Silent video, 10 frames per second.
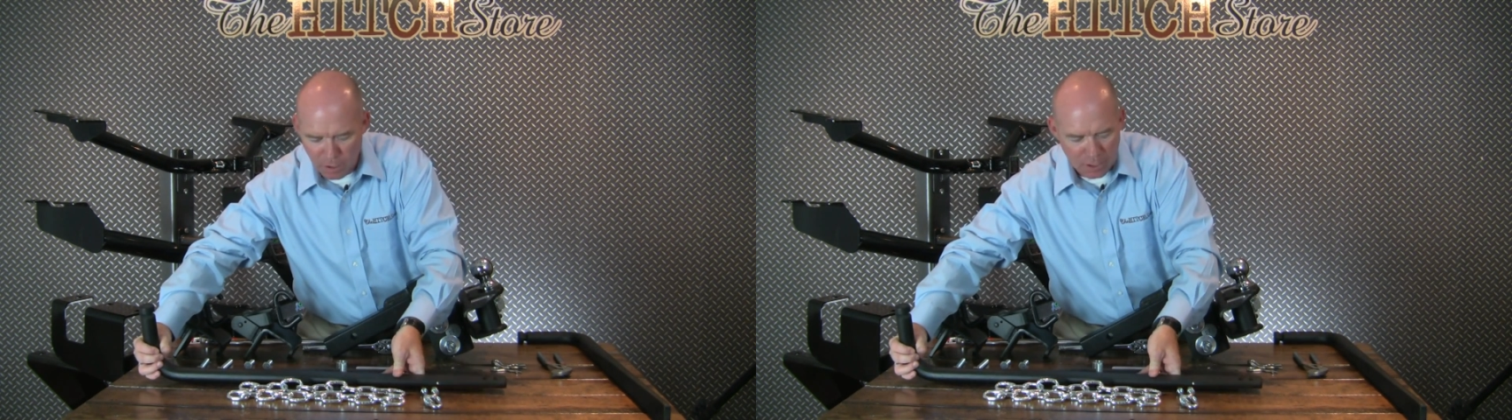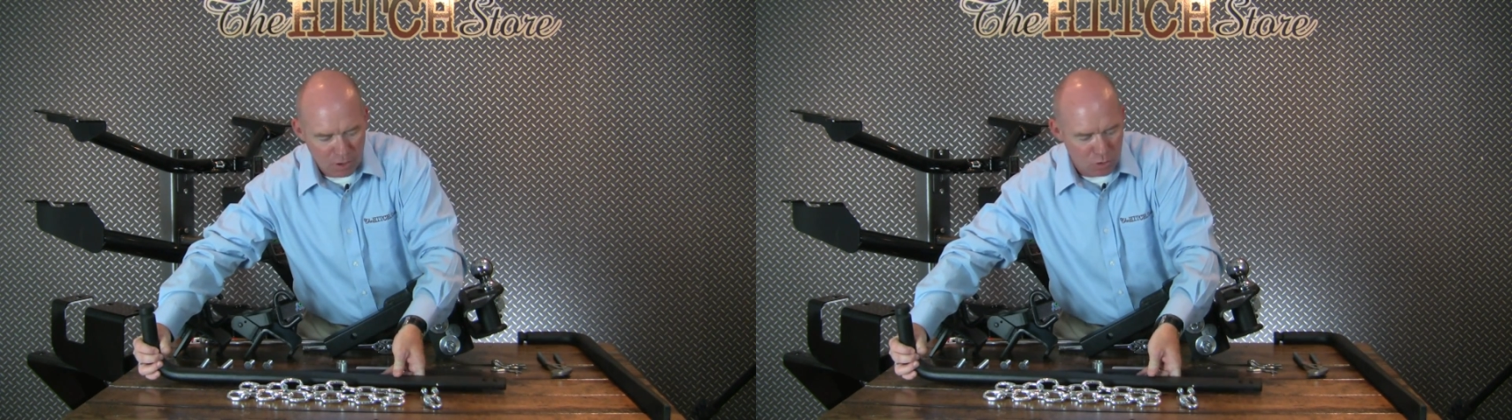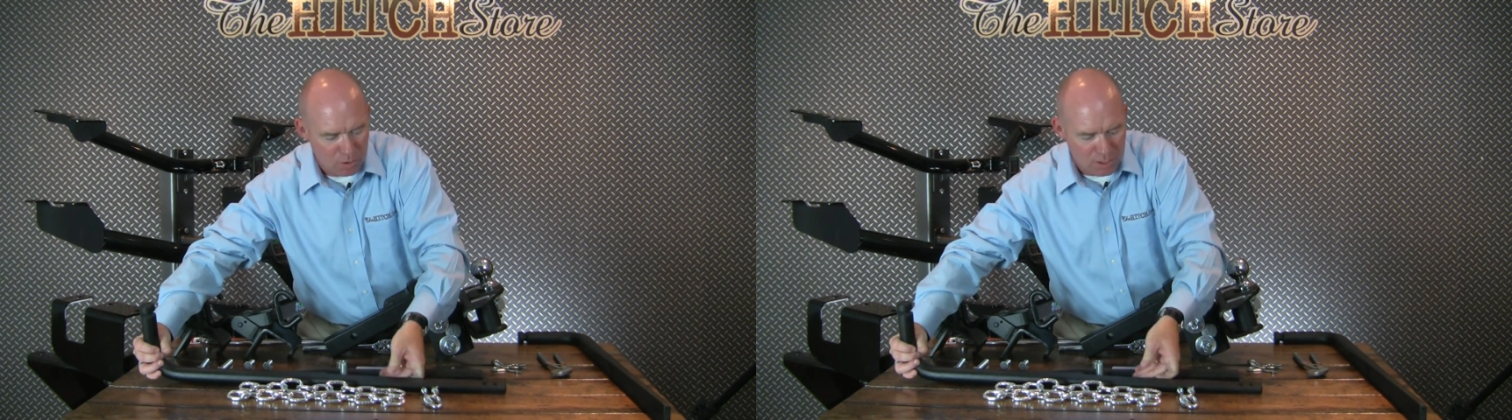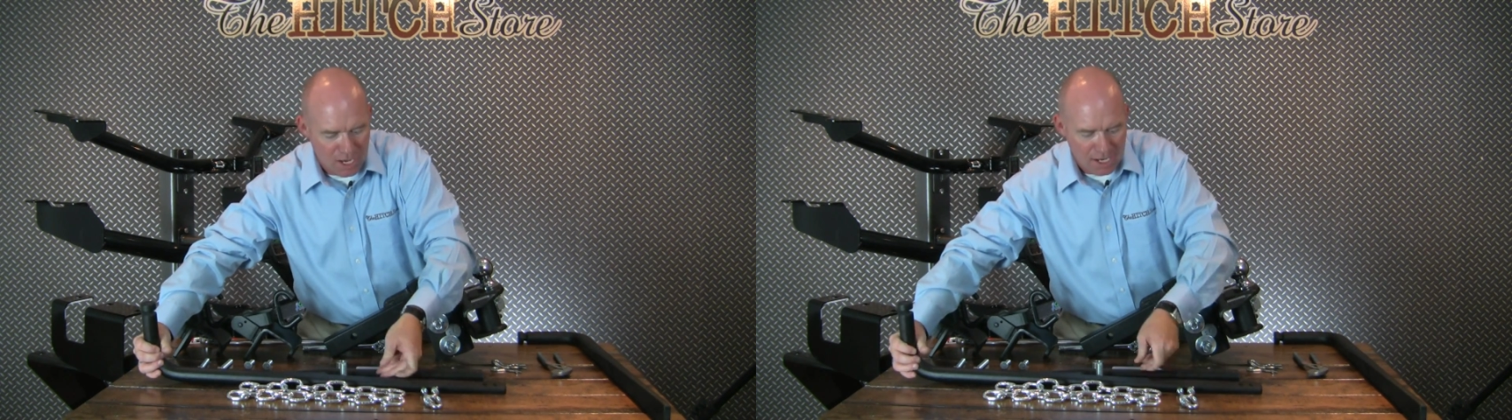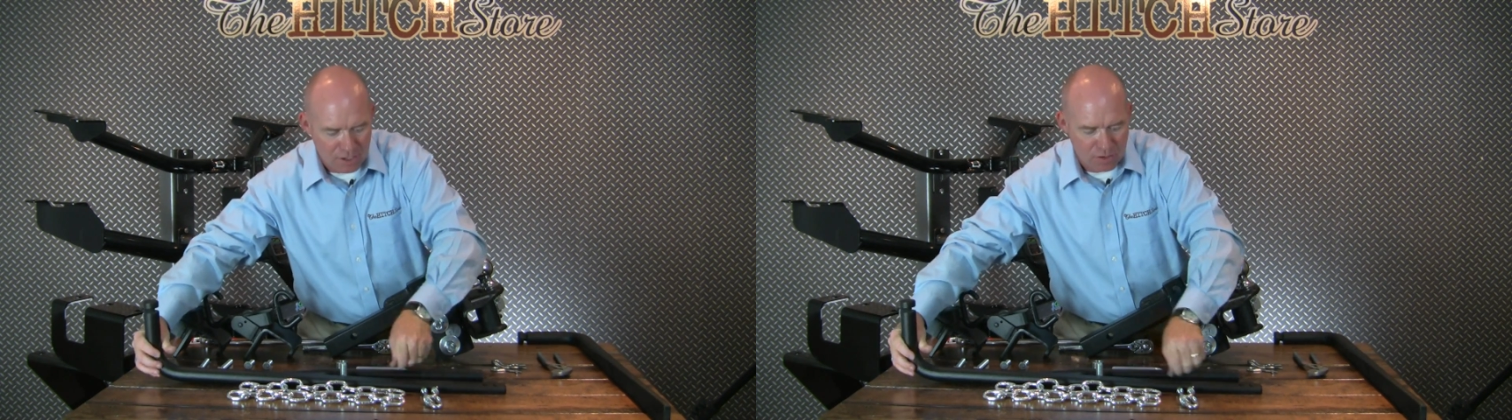to need to
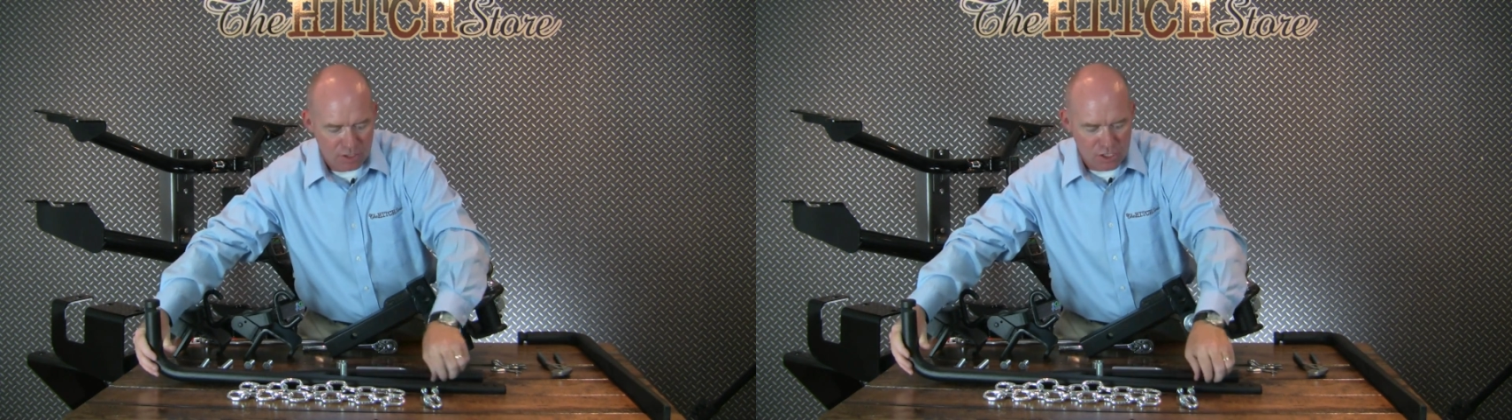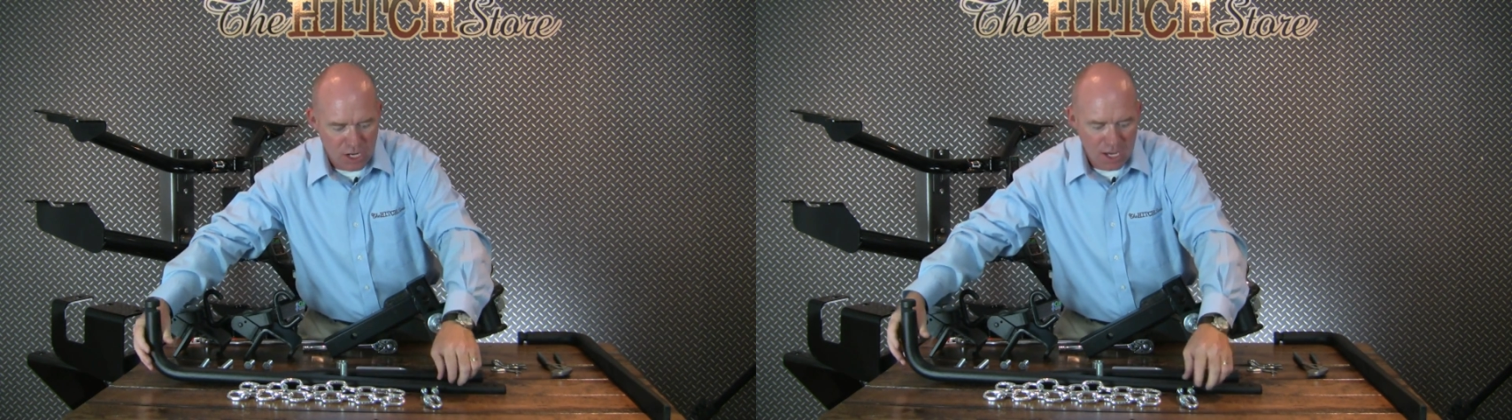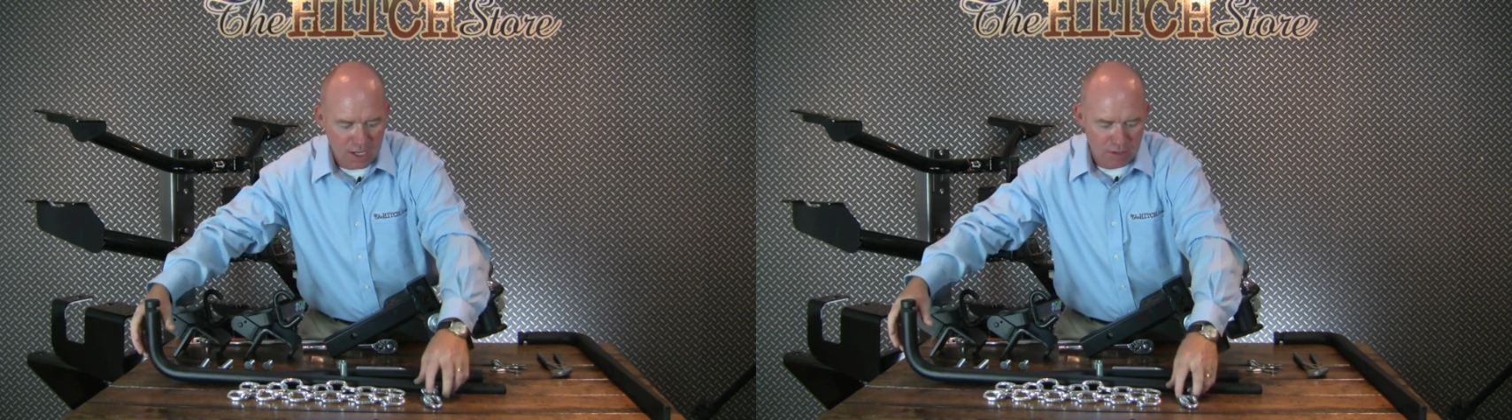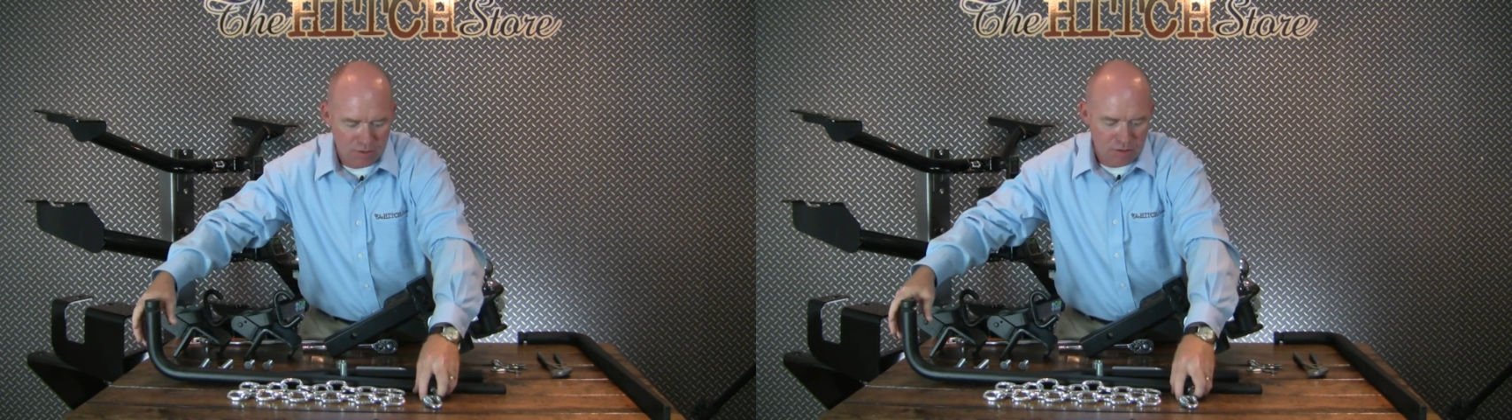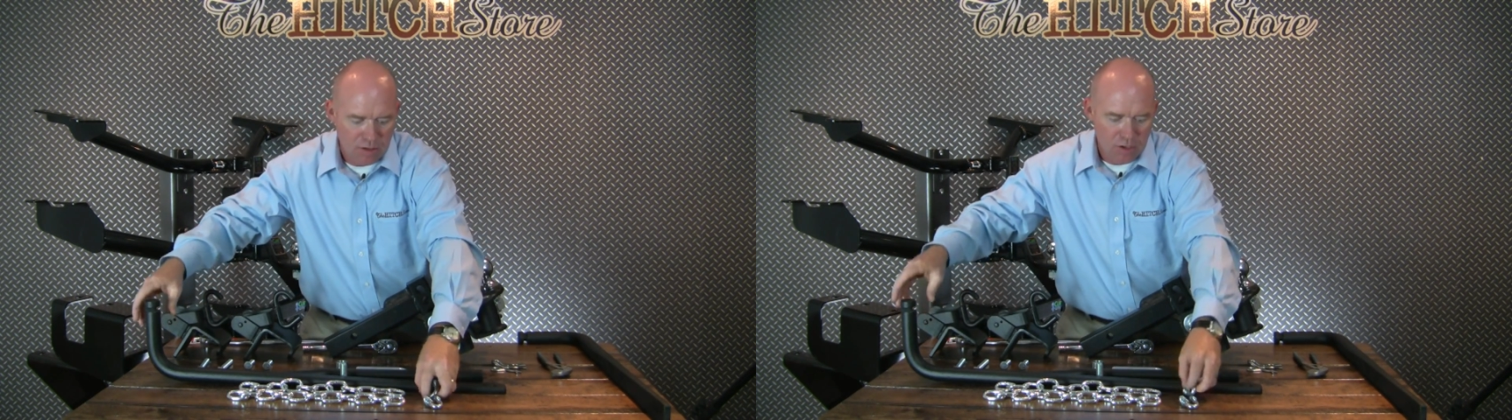attach the
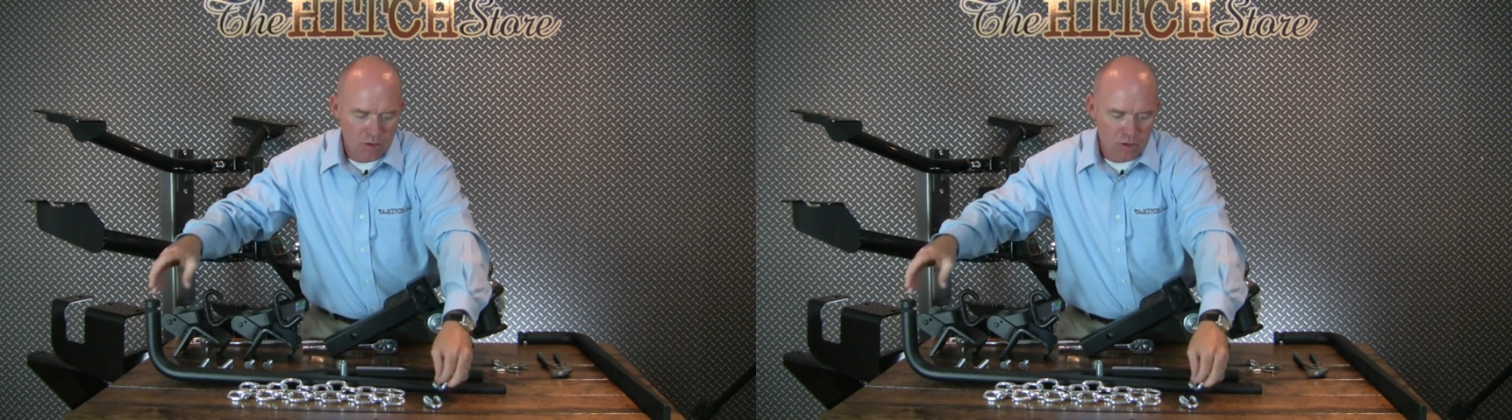chains